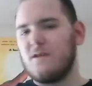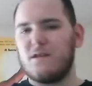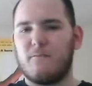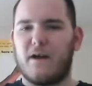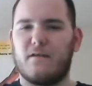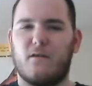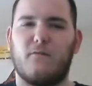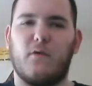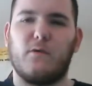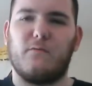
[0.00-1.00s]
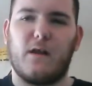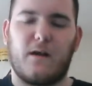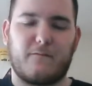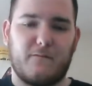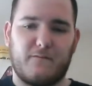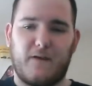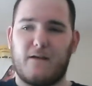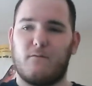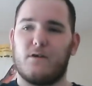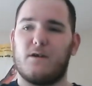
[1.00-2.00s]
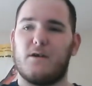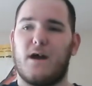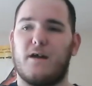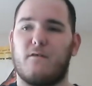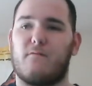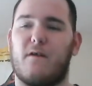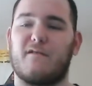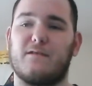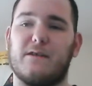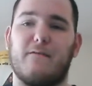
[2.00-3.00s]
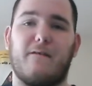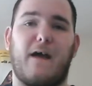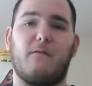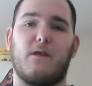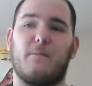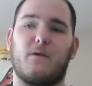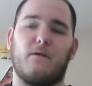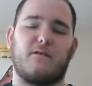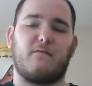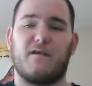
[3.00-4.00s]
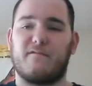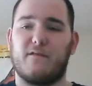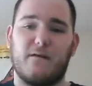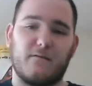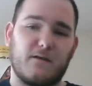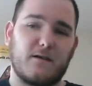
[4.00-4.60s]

But I don't know if I'll do vlog that one or not, or if I'll just leave it at that one, I'm going to watch the other.